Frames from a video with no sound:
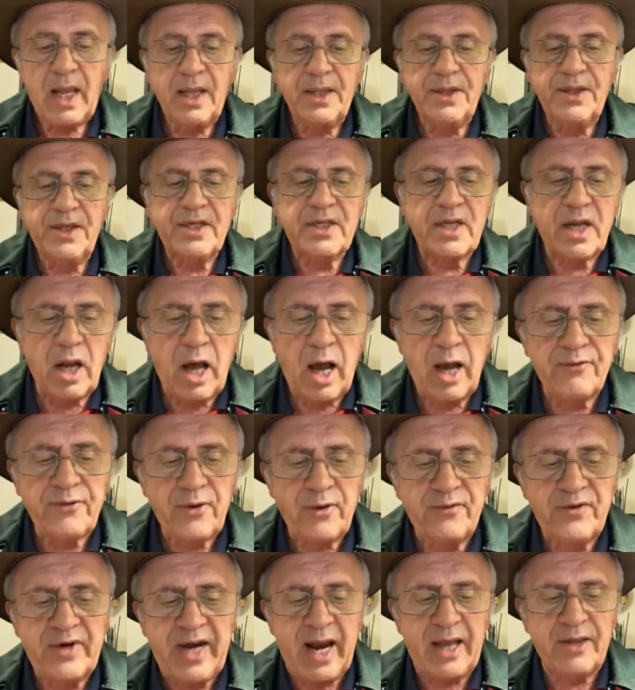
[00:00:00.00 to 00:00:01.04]
This life
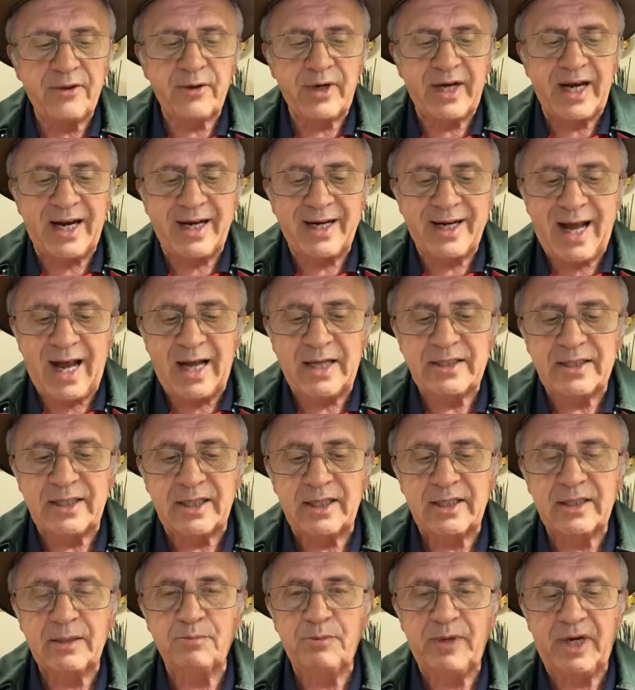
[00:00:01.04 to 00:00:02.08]
of gathering and
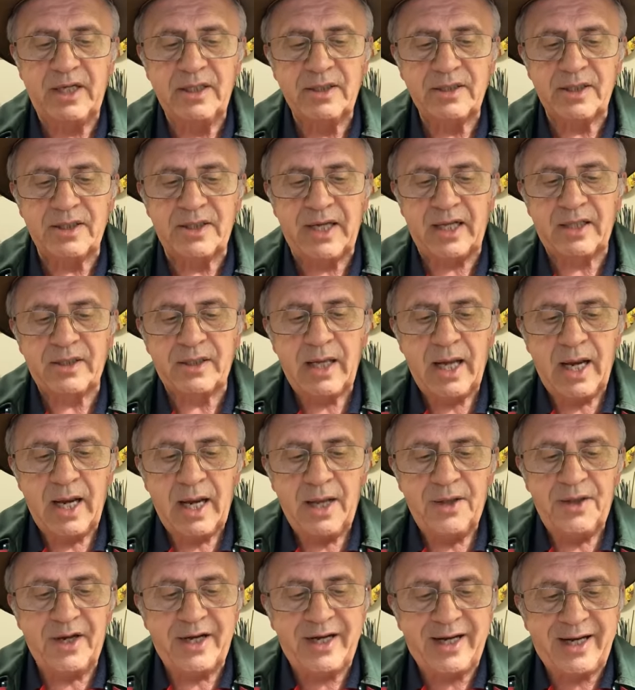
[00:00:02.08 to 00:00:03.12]
hunting meant that
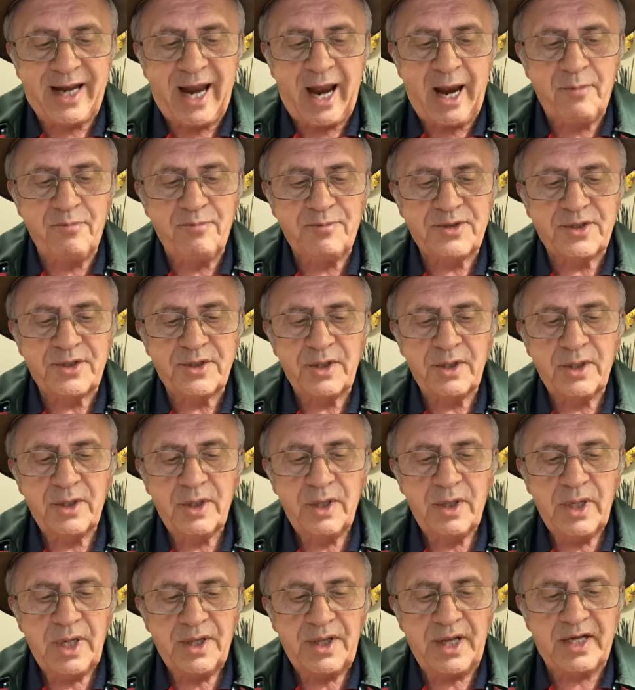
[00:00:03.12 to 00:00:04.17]
the camps
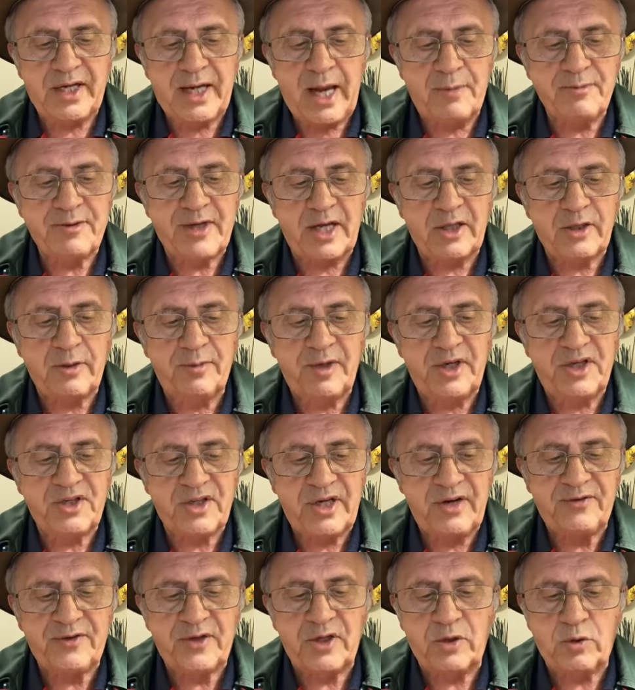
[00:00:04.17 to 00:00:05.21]
the camps had to be
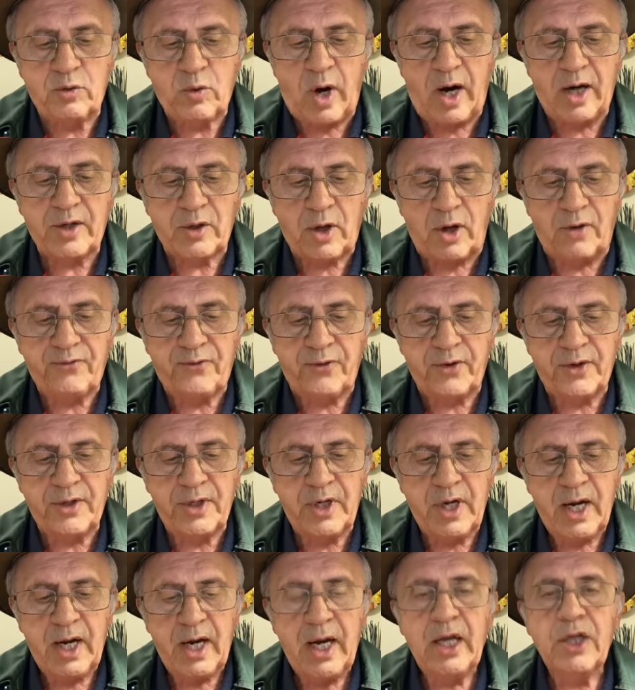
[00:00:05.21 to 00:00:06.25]
shifted quite
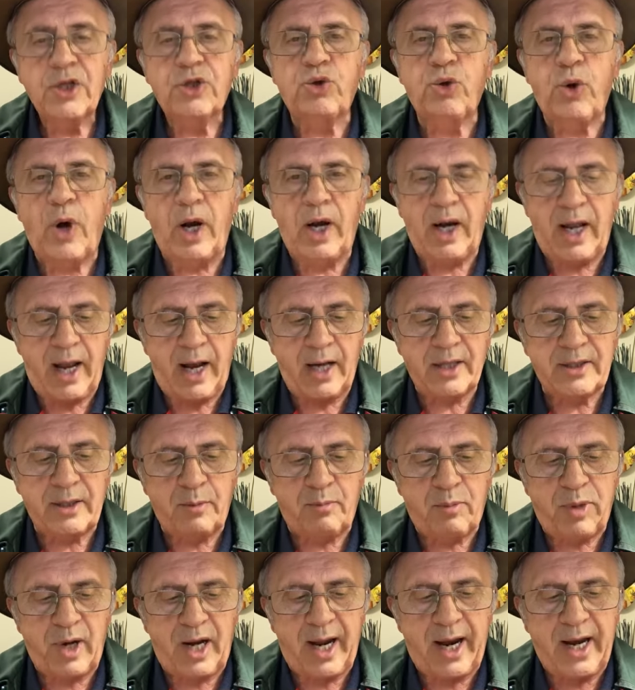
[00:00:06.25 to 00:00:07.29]
often to allow the
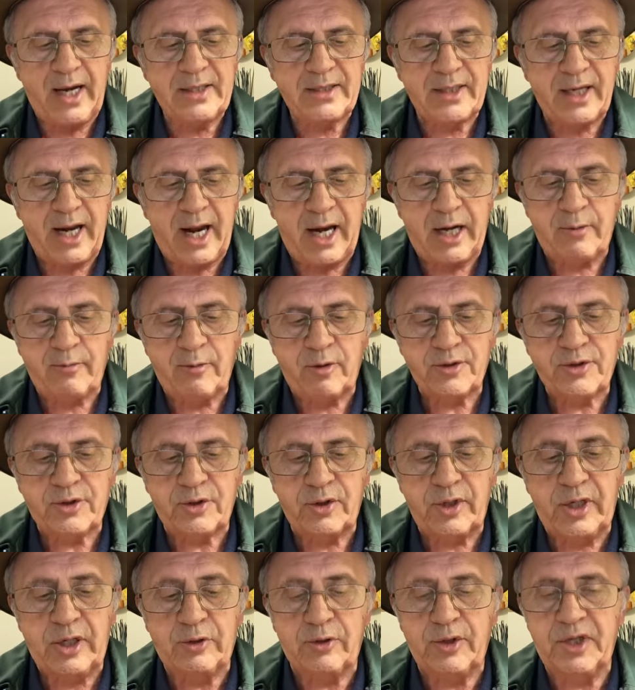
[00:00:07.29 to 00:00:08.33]
plants and animals
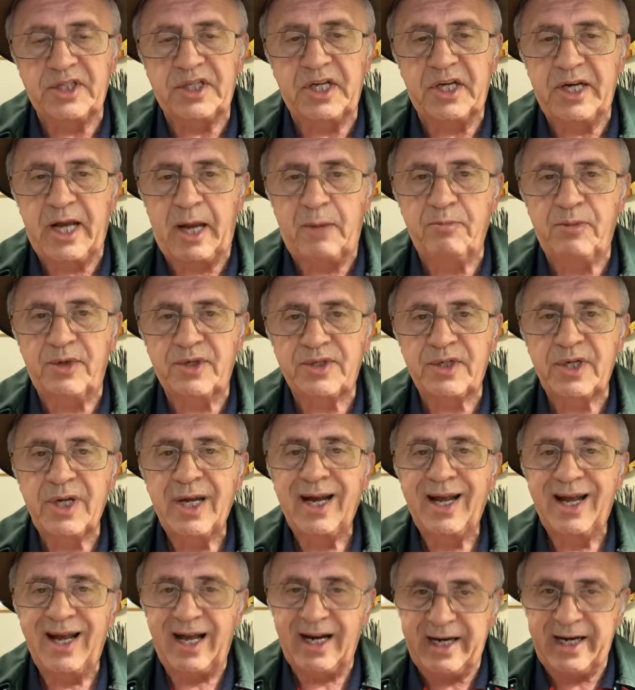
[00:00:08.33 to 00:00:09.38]
to increase in numbers
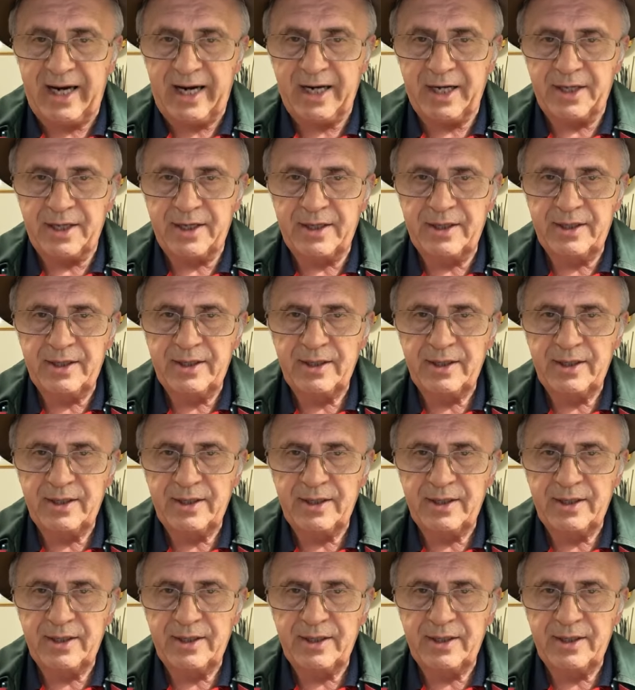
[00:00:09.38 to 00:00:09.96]
again.